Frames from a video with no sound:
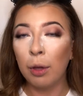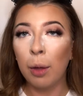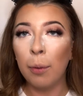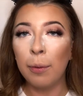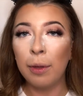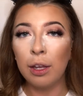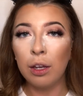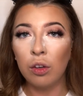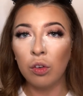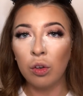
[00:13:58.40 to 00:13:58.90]

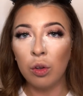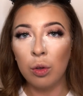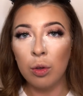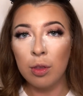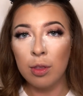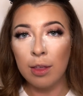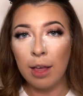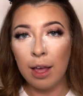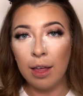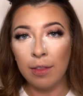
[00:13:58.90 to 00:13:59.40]
going to
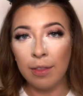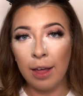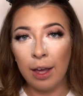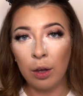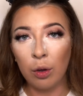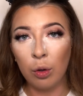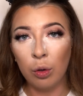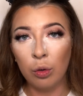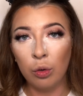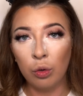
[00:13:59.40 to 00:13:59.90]
set that
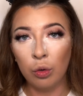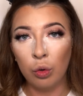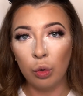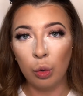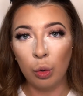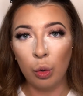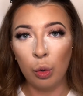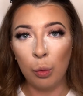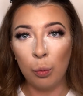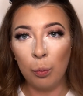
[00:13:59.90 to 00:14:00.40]

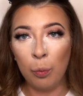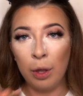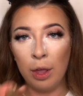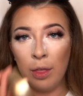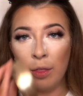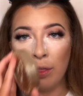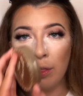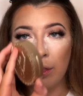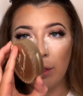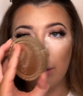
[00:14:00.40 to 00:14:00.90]
contour
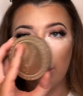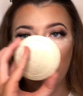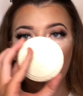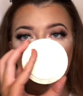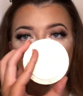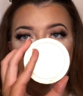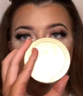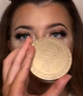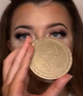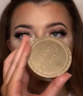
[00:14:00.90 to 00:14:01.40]
with
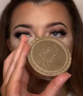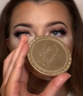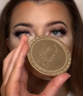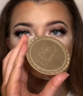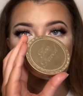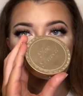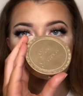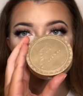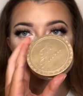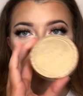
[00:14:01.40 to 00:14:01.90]
this
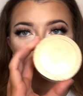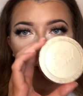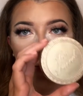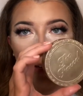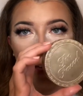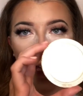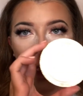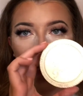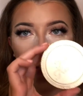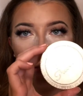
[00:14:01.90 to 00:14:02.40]
Too
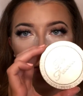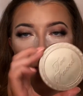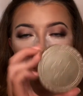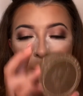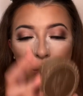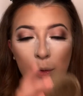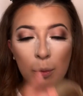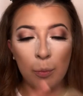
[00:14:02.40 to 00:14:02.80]
Faced